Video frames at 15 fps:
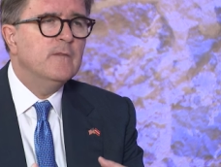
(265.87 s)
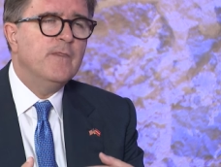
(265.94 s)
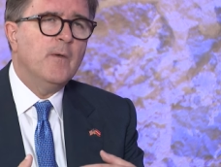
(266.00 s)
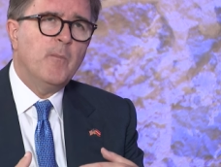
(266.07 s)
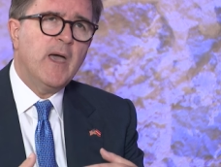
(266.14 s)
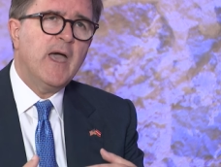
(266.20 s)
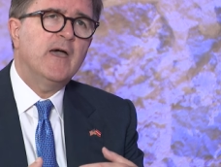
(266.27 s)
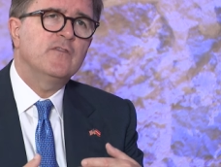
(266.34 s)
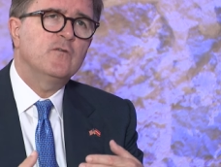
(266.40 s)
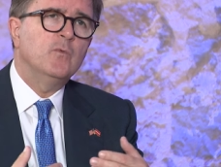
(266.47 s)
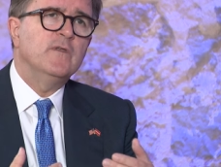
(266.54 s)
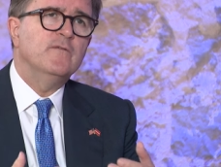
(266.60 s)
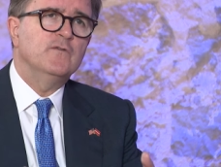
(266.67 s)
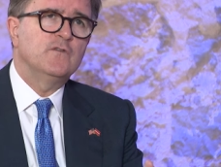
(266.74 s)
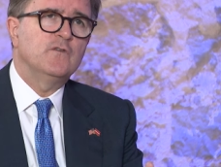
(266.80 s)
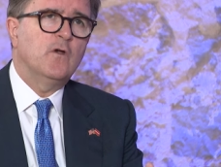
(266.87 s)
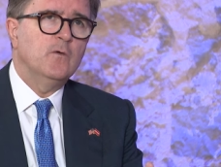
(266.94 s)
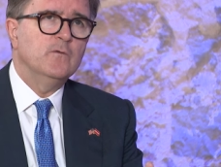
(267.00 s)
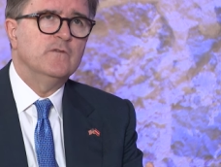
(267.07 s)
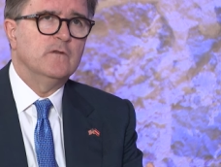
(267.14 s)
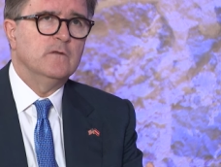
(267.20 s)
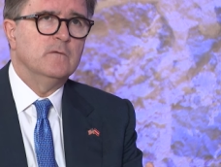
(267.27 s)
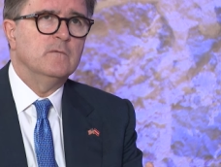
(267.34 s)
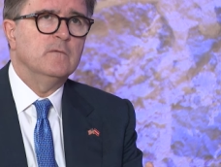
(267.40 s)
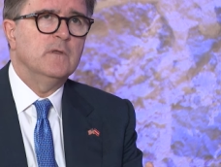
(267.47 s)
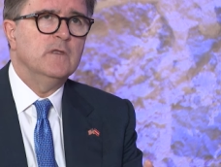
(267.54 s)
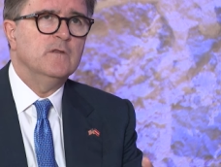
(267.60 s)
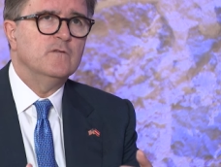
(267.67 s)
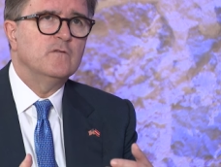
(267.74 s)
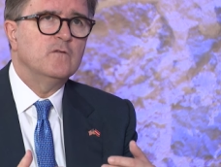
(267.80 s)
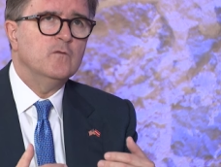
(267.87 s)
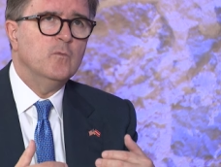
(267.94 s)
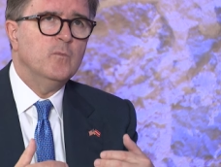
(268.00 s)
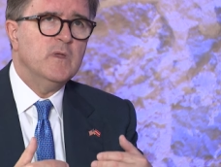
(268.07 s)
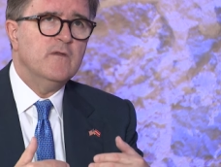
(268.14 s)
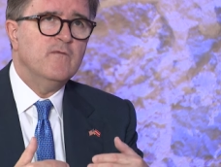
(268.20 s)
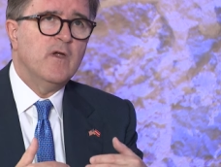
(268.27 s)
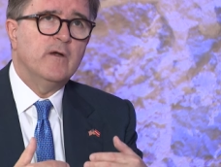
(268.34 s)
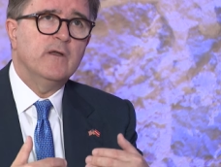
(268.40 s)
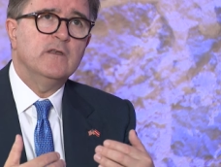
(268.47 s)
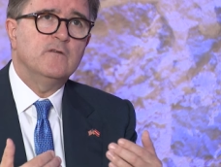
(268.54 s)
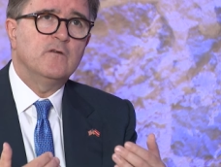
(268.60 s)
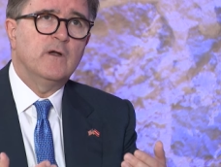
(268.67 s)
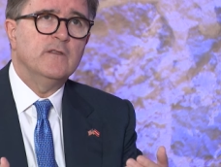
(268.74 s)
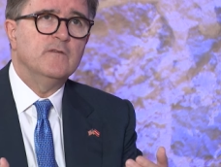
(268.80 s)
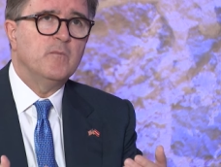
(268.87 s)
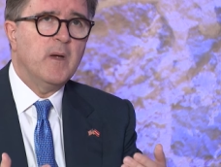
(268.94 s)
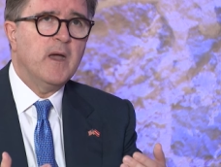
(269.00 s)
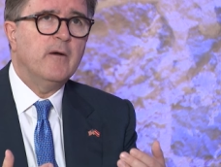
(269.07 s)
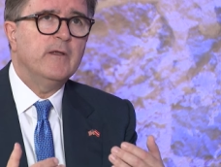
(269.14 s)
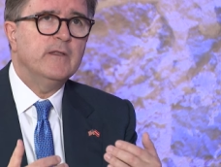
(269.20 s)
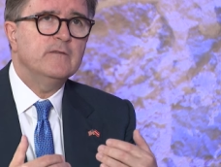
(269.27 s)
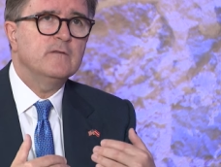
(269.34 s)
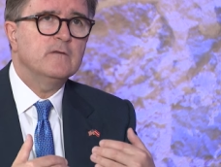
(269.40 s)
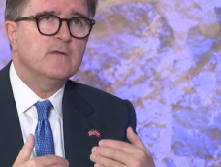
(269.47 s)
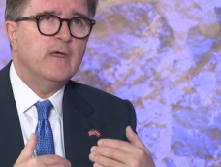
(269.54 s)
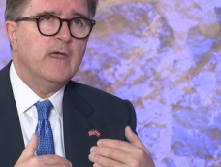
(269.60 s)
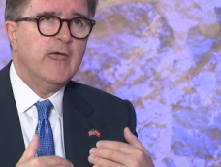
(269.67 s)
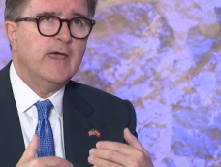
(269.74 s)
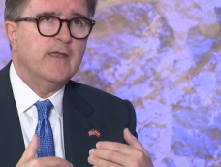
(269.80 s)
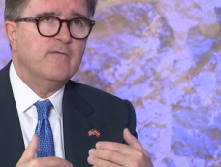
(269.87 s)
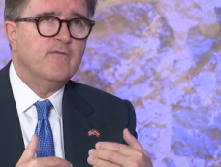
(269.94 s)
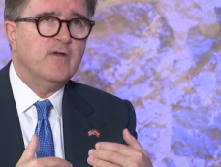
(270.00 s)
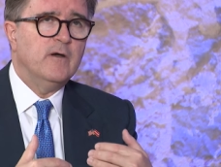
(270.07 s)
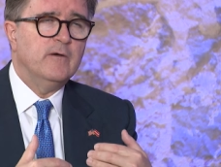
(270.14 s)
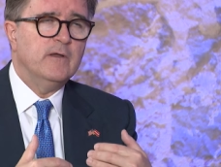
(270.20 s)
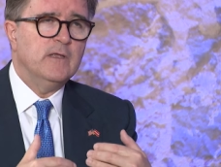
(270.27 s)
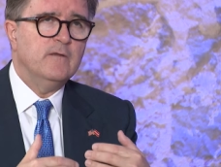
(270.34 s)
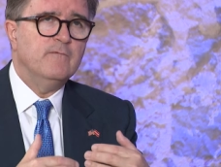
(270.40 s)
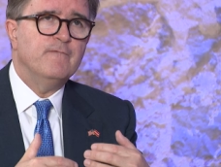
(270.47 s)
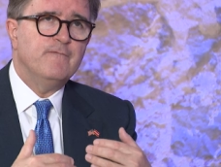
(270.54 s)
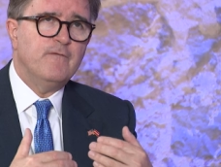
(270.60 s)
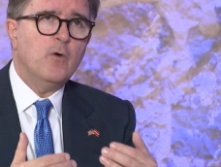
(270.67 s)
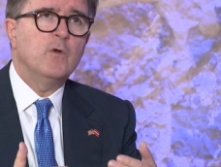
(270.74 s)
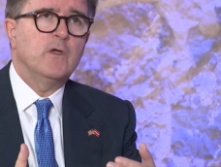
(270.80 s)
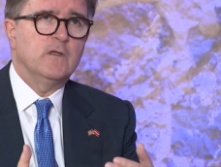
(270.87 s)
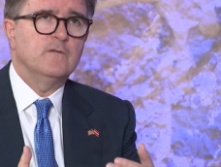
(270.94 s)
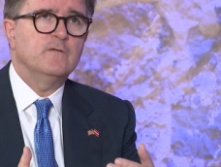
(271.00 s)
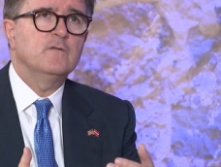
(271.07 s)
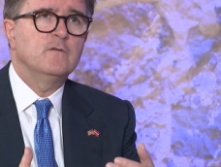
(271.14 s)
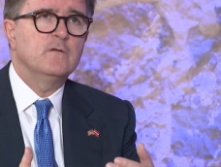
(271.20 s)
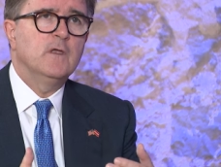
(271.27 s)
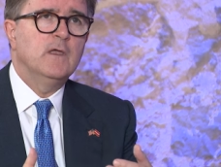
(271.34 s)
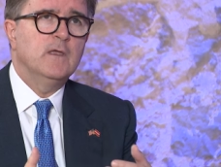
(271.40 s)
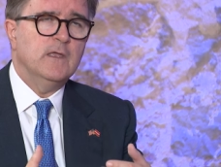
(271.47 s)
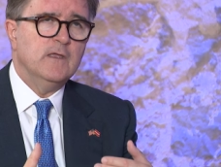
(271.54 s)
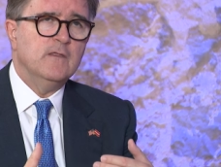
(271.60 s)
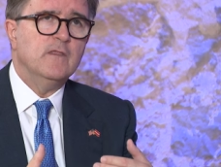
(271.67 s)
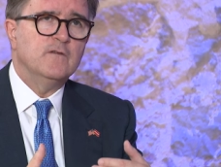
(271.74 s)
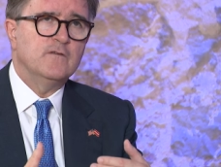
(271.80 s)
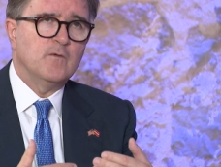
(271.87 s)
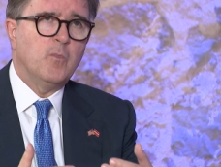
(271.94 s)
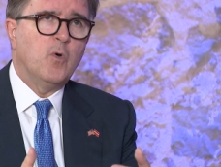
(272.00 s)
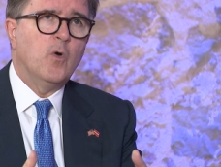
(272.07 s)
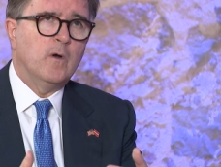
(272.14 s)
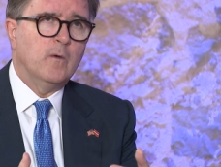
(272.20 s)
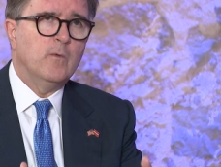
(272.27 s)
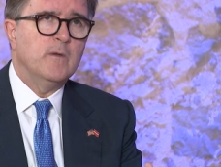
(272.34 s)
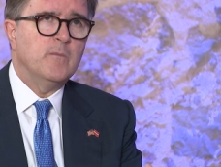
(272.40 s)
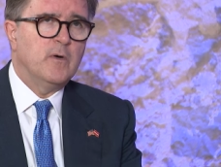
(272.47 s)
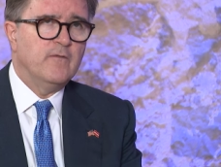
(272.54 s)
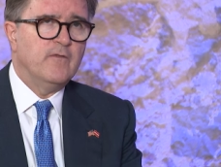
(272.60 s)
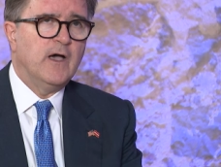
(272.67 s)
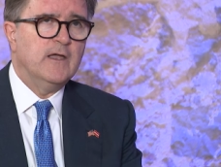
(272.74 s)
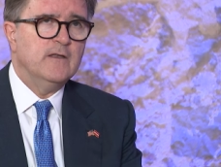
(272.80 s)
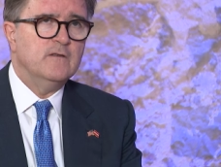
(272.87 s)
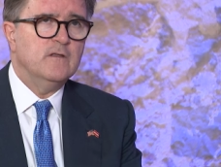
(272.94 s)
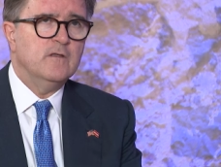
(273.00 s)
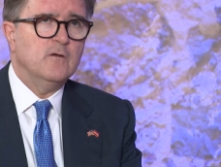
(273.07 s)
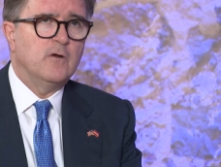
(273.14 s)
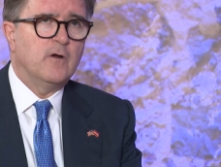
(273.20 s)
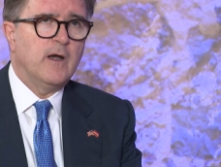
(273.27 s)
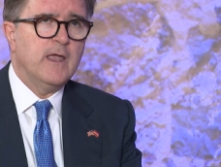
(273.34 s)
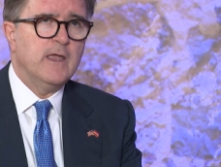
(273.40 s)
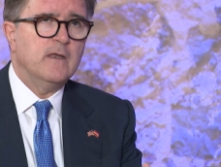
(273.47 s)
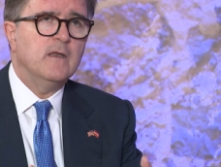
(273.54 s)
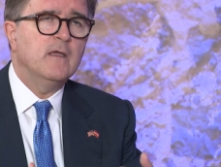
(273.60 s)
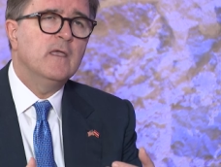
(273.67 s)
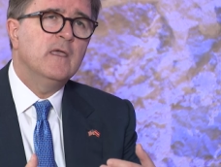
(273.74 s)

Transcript: The path we've chosen is to be very transparent and very focused in the support we provide to Ukraine.